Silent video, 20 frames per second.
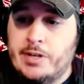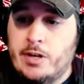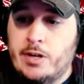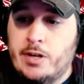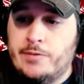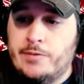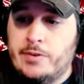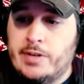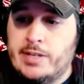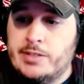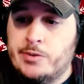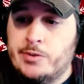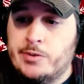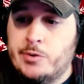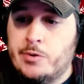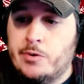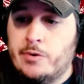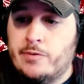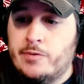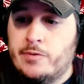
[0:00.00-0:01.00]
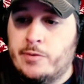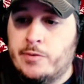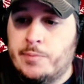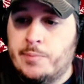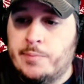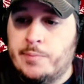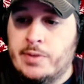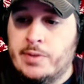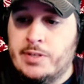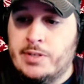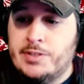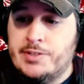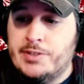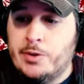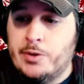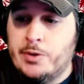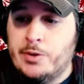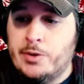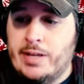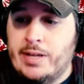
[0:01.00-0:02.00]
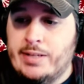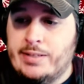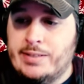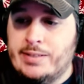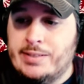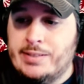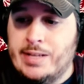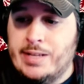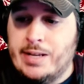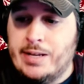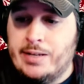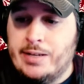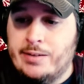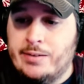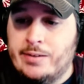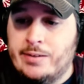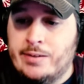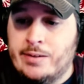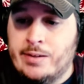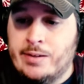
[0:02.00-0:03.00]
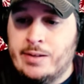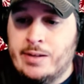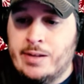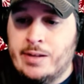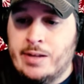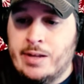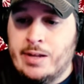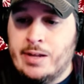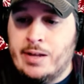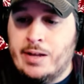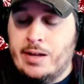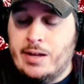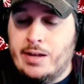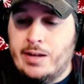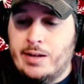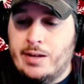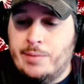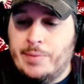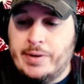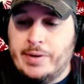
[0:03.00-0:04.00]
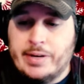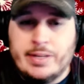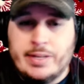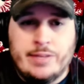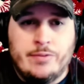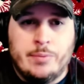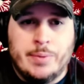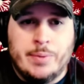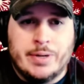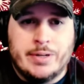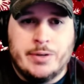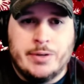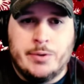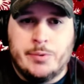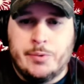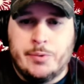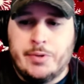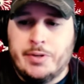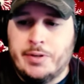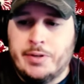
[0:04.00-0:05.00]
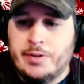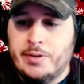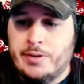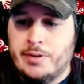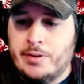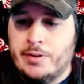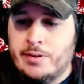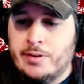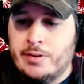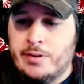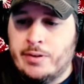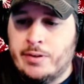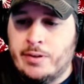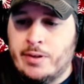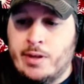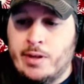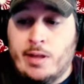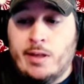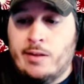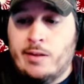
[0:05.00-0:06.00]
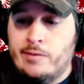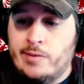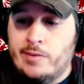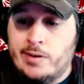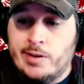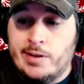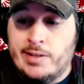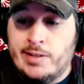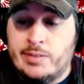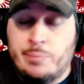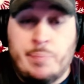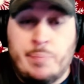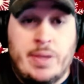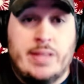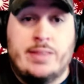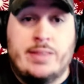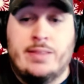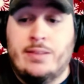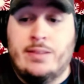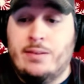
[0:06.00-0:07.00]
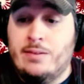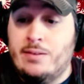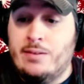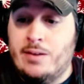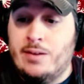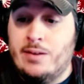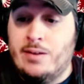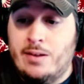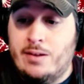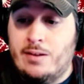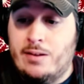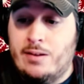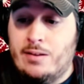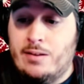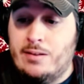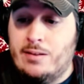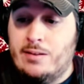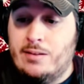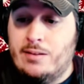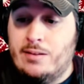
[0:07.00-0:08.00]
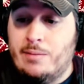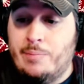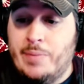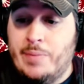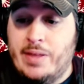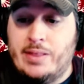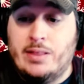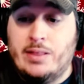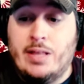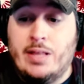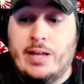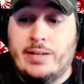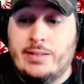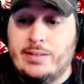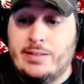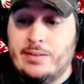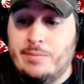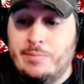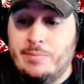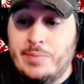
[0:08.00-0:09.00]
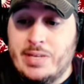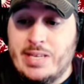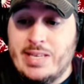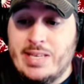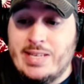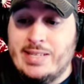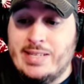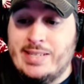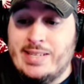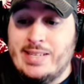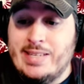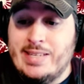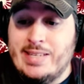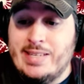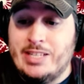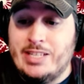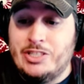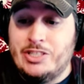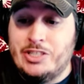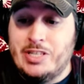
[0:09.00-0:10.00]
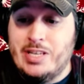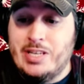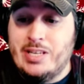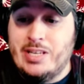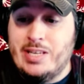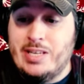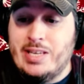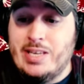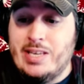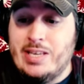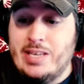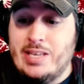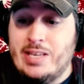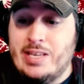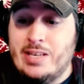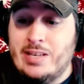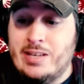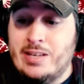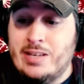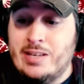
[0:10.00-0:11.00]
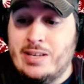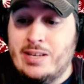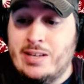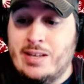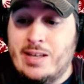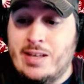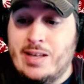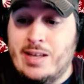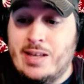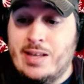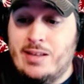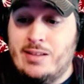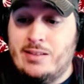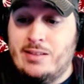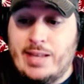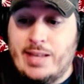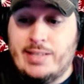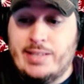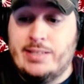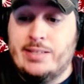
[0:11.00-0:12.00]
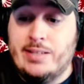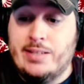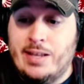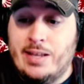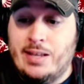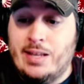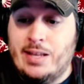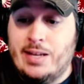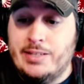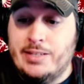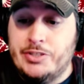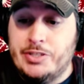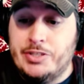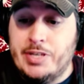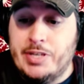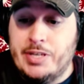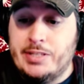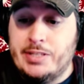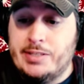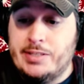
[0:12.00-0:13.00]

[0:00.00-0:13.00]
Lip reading: off your next order from So Light Design. I'm not going to give you my code. Fuck it. It's Beth Light. BETHELIGHT. Light, Light. You